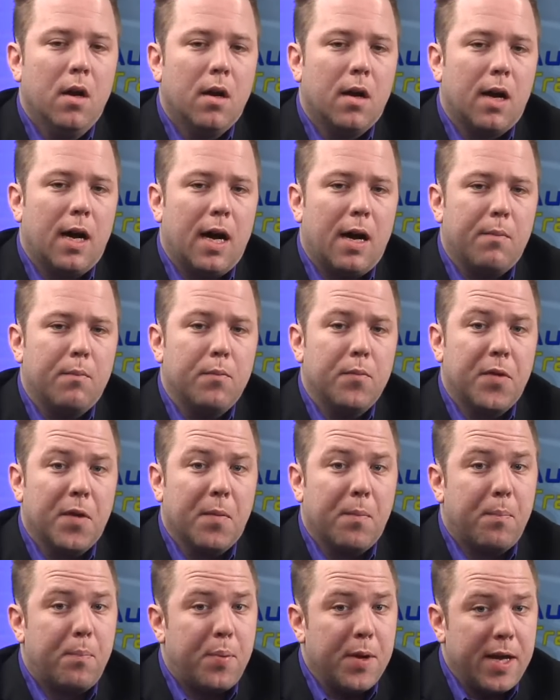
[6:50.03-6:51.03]

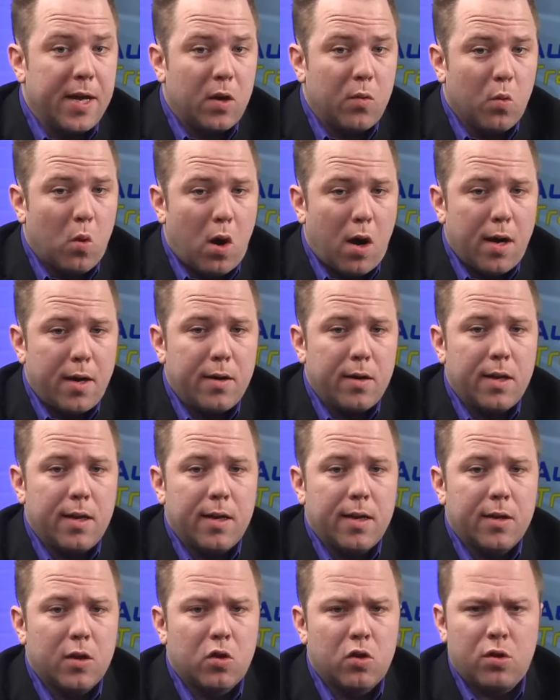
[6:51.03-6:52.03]
The big one
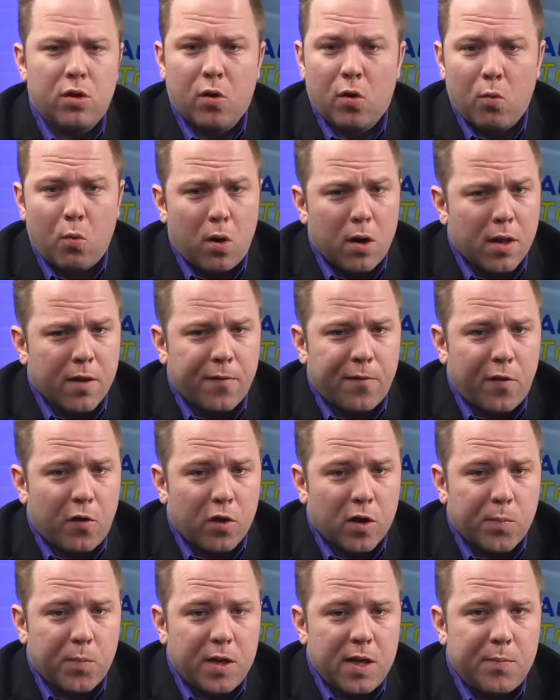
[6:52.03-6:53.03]
is you're one of the
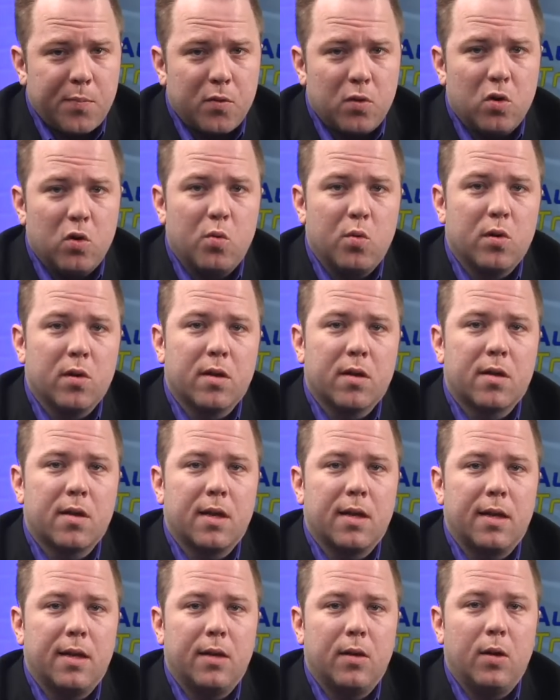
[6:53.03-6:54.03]
first people who was
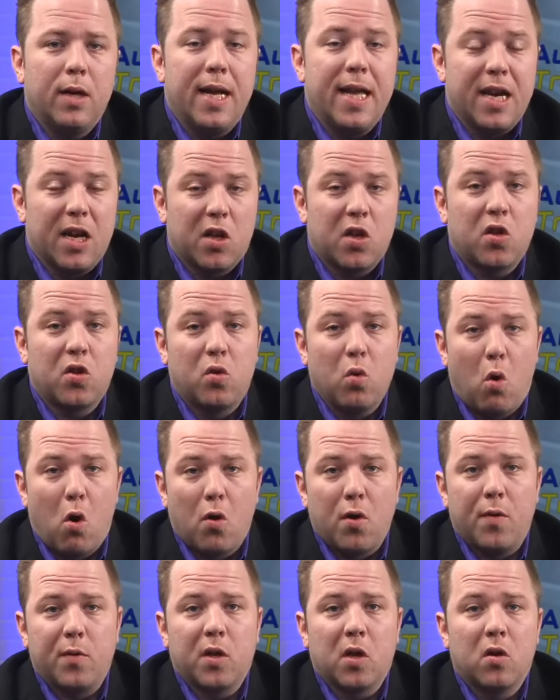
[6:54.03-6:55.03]
in a
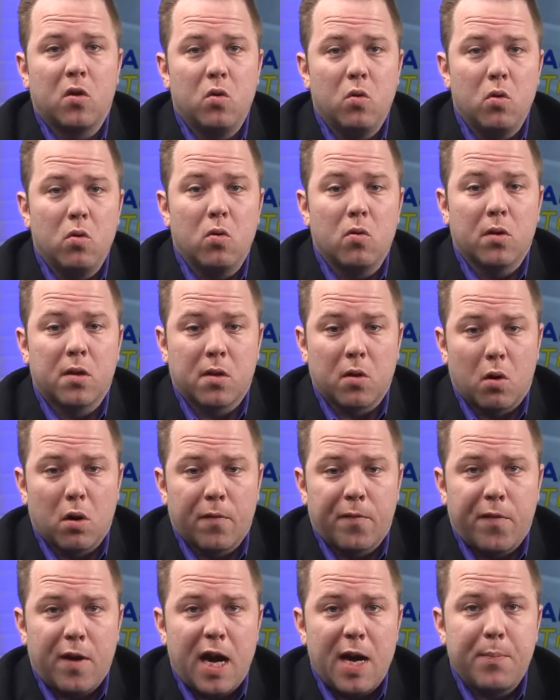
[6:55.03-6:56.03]
store that was a Google
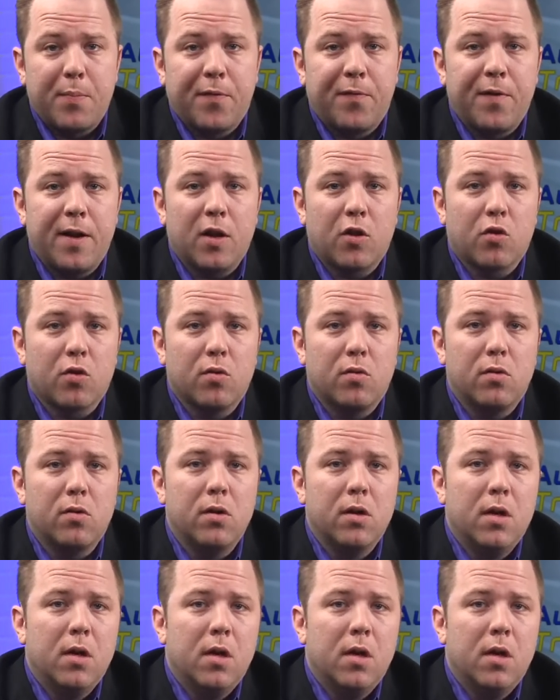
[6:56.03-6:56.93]
certified professional.